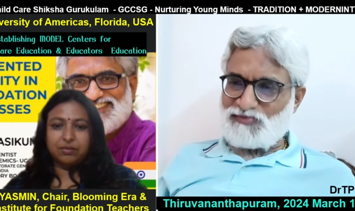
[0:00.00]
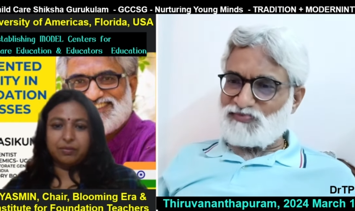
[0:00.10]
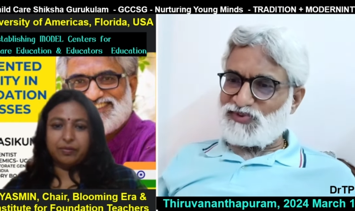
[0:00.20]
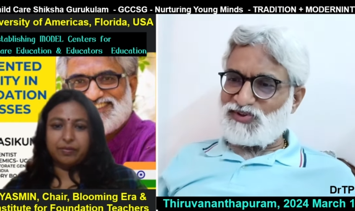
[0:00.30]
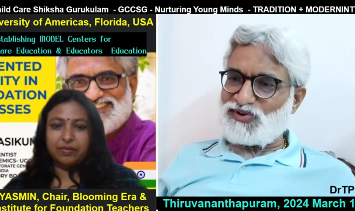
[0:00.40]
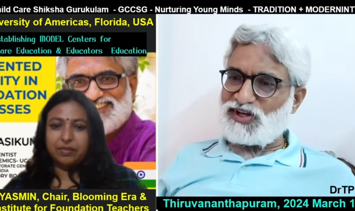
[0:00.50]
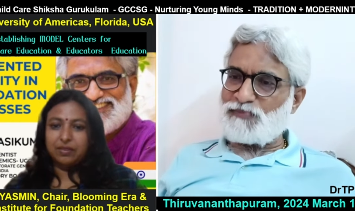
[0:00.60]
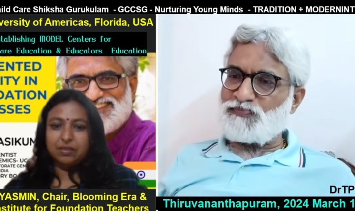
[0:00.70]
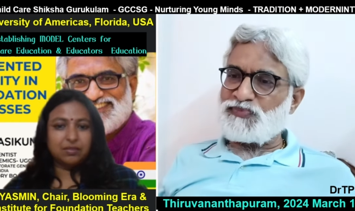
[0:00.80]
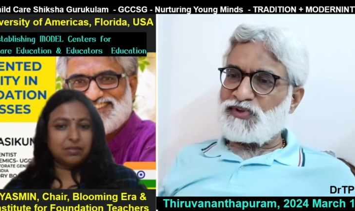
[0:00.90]
Speaker 1: thing
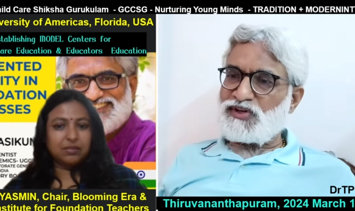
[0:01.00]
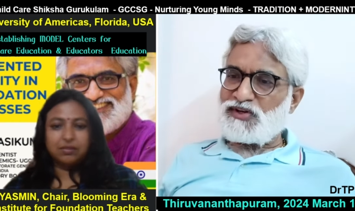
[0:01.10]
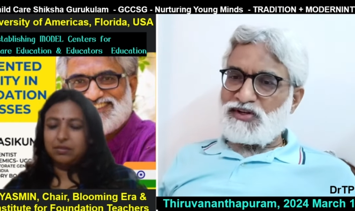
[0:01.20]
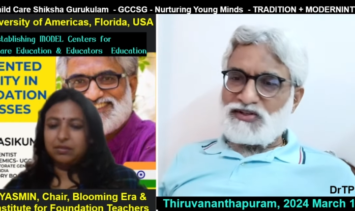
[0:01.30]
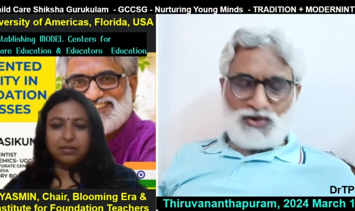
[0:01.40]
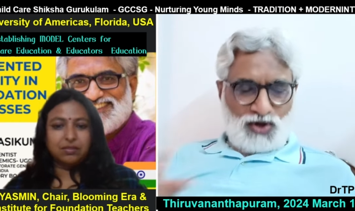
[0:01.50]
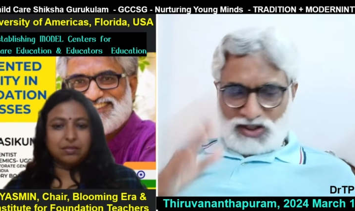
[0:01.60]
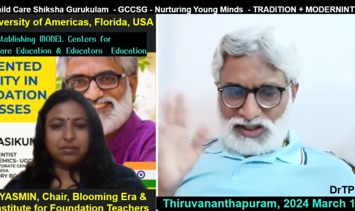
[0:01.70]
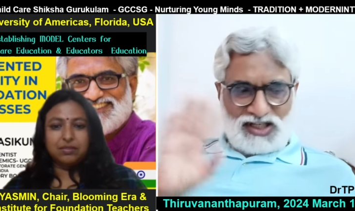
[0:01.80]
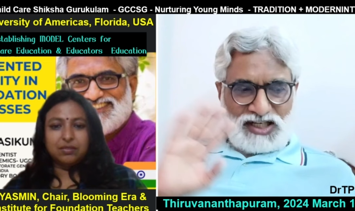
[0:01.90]
okay so
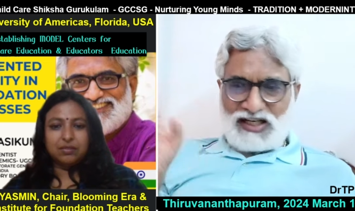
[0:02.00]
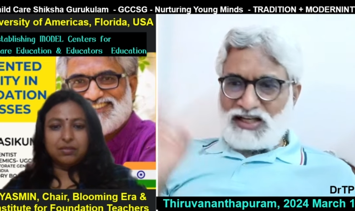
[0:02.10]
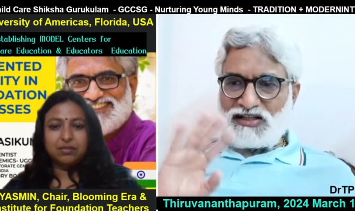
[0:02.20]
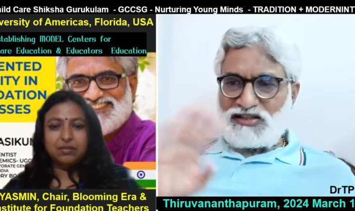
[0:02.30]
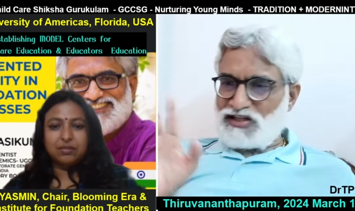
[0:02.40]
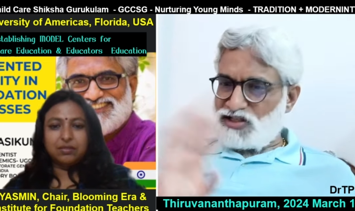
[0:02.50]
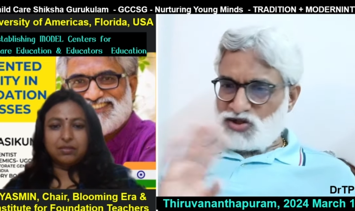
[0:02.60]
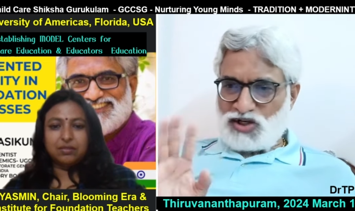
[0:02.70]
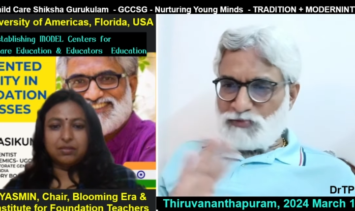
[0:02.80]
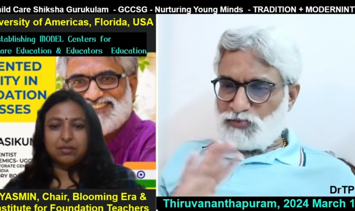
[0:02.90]
all the technical thing
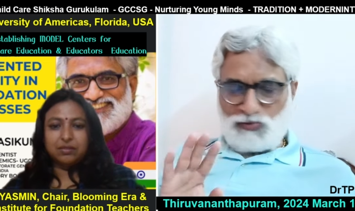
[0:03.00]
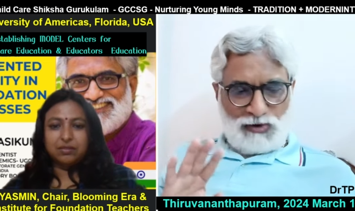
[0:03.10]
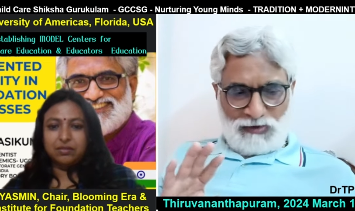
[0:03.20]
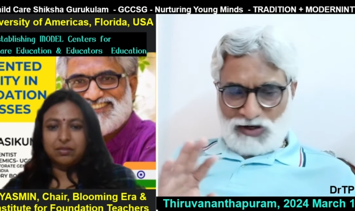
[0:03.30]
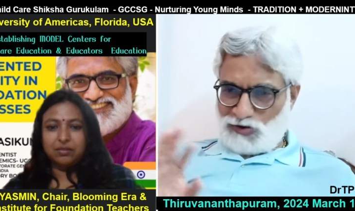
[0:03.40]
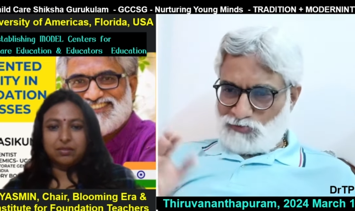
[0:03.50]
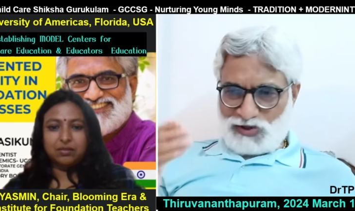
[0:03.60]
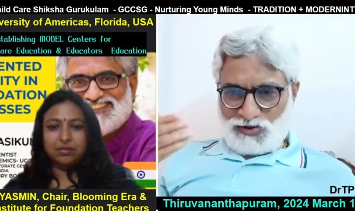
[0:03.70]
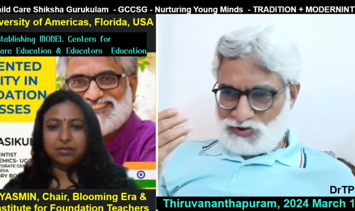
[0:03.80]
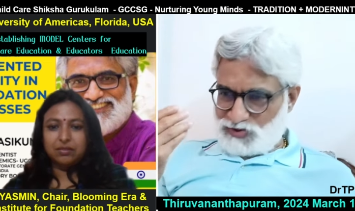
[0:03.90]
is not a problem at all
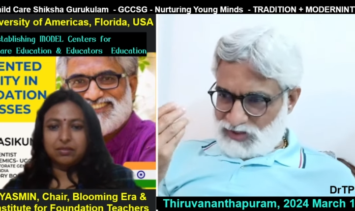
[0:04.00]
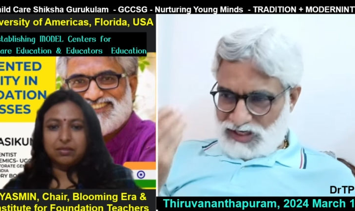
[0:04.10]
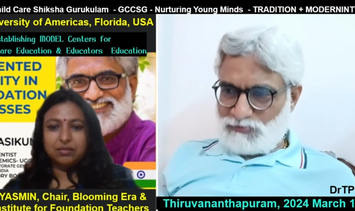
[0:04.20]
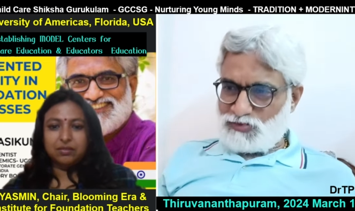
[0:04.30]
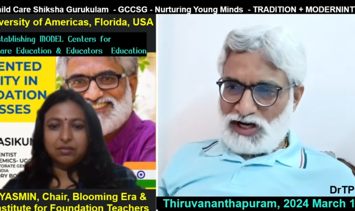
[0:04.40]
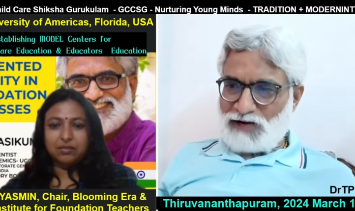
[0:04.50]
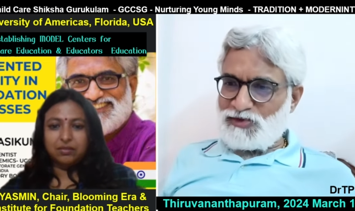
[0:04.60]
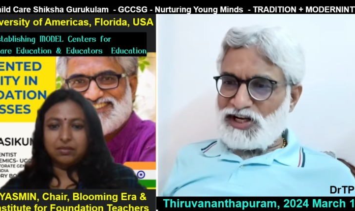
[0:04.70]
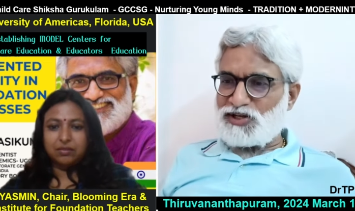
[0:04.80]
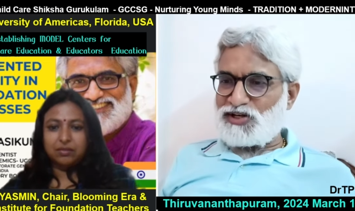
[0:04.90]
because I'm
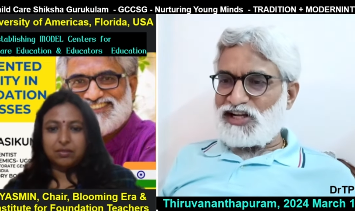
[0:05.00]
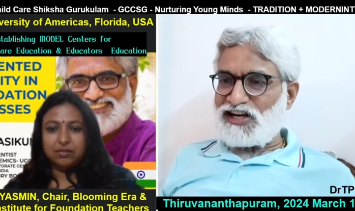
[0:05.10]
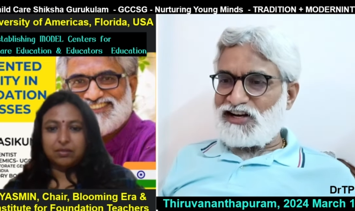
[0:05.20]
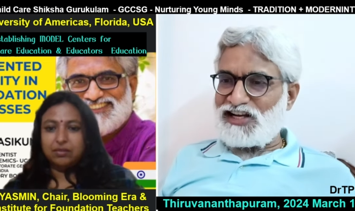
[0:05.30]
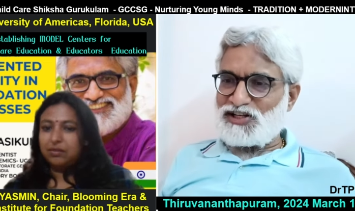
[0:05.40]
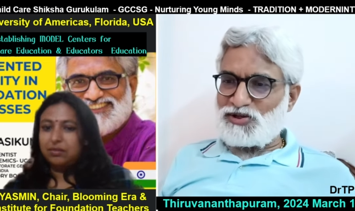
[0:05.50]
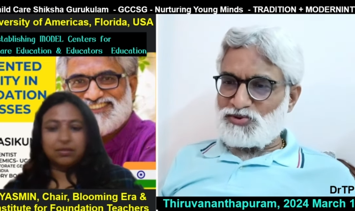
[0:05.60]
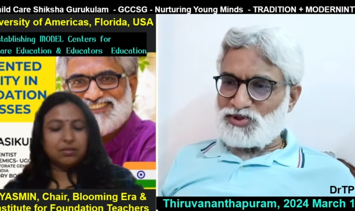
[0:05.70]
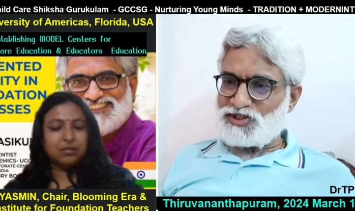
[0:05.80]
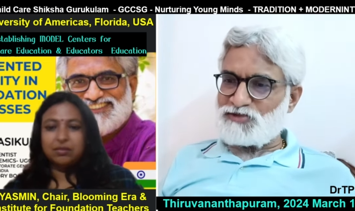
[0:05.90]
I'm day, day and night
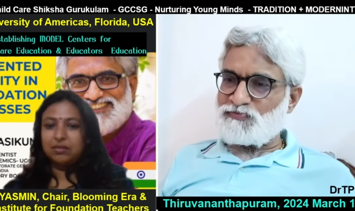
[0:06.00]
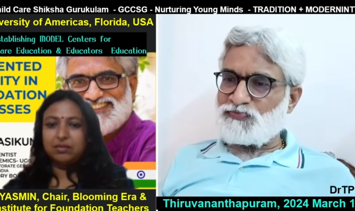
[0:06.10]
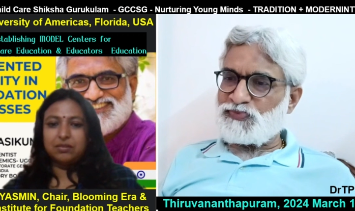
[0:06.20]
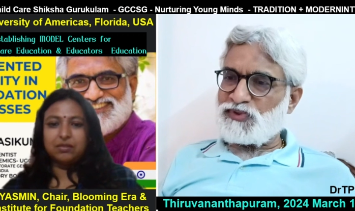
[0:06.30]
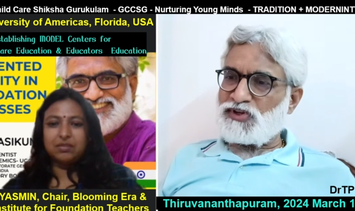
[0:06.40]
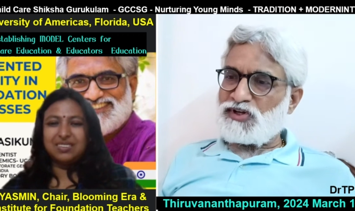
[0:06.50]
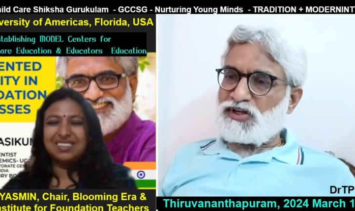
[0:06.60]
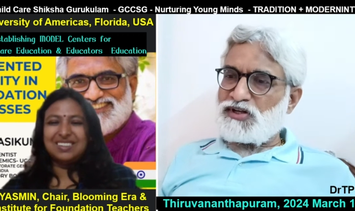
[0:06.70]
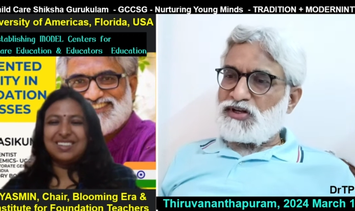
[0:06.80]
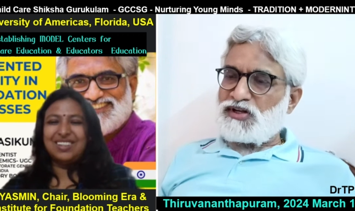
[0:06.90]
into this.
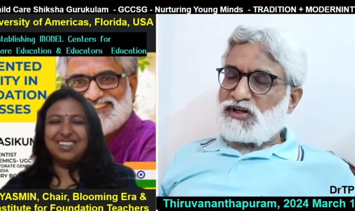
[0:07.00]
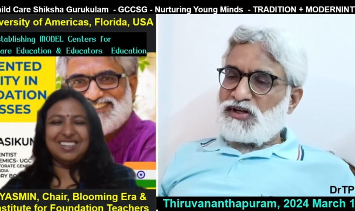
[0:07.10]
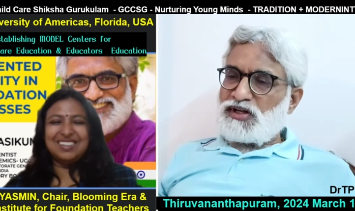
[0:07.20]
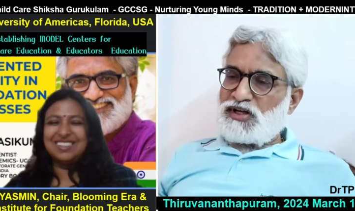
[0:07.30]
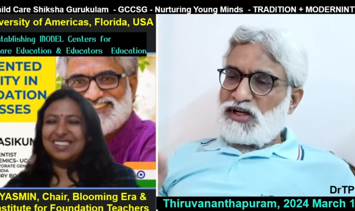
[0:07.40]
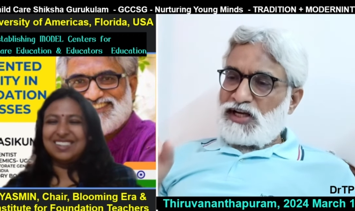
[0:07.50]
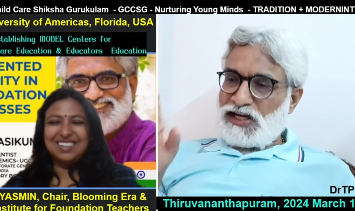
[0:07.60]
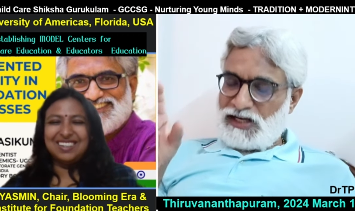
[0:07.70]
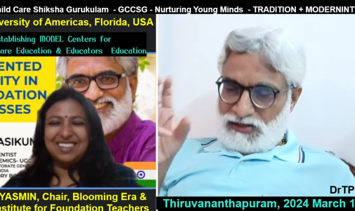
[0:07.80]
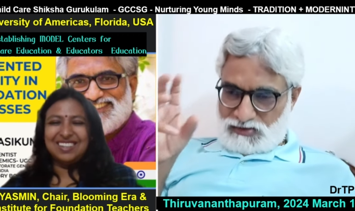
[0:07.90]
Yes.
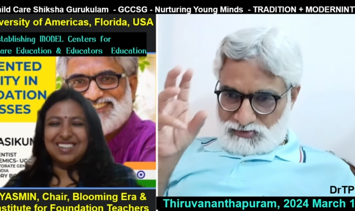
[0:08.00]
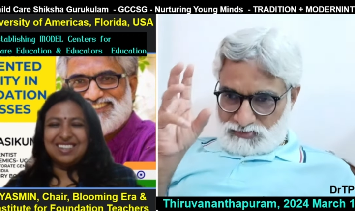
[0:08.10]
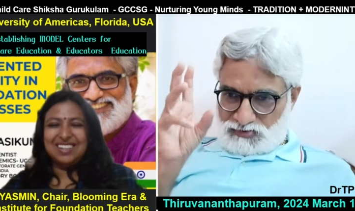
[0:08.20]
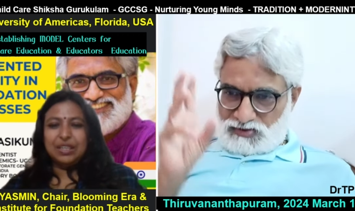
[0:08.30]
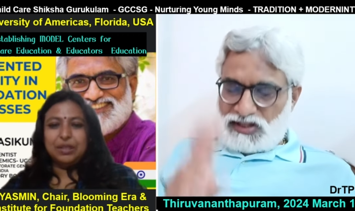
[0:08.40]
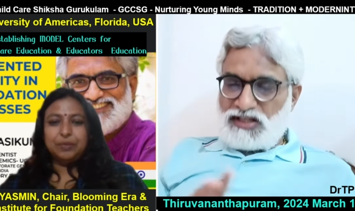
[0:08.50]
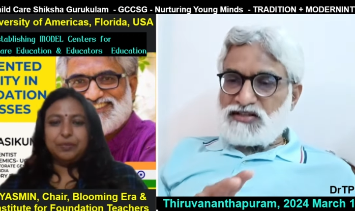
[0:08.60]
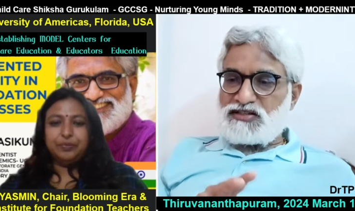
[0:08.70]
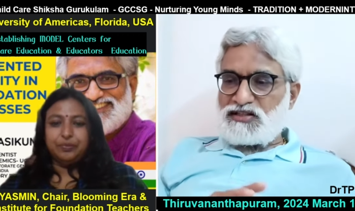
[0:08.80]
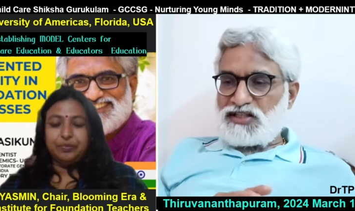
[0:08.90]
And
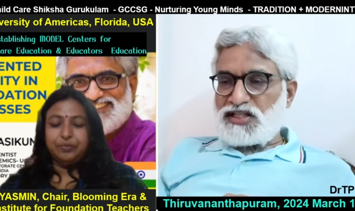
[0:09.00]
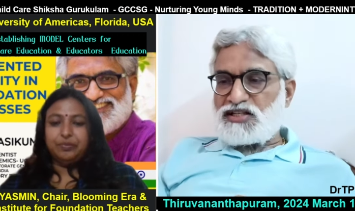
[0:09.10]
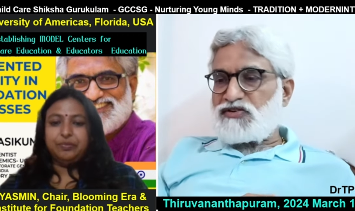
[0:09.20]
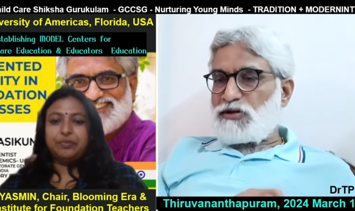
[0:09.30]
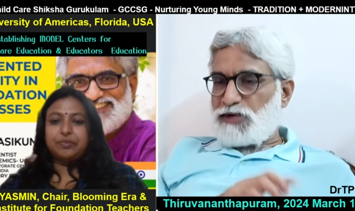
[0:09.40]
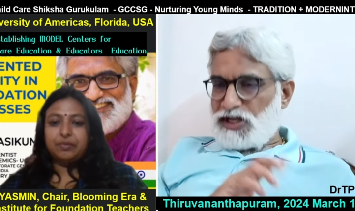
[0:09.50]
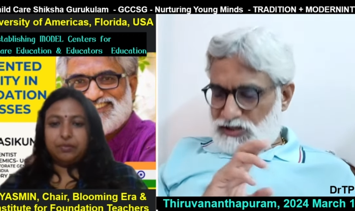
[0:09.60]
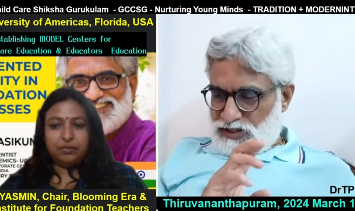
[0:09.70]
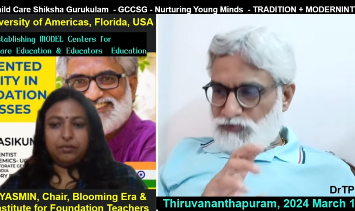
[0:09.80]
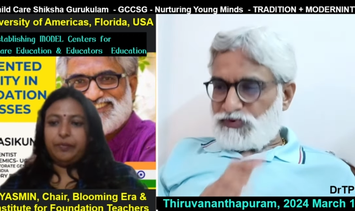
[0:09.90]
this it will
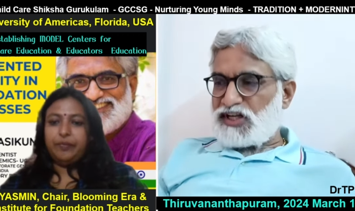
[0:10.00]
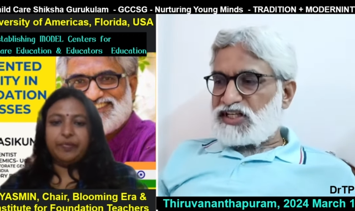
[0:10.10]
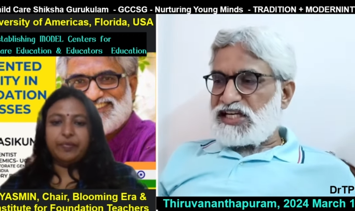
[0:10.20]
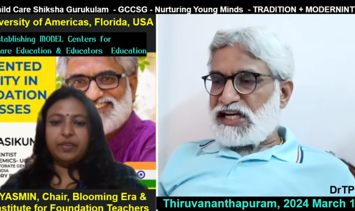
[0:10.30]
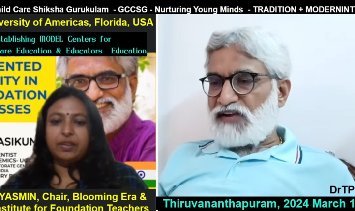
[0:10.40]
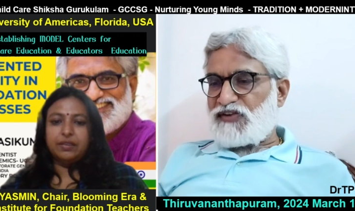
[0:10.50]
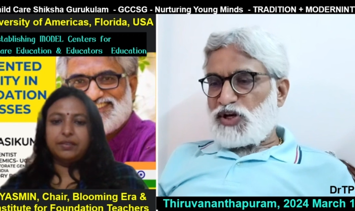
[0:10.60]
be definitely a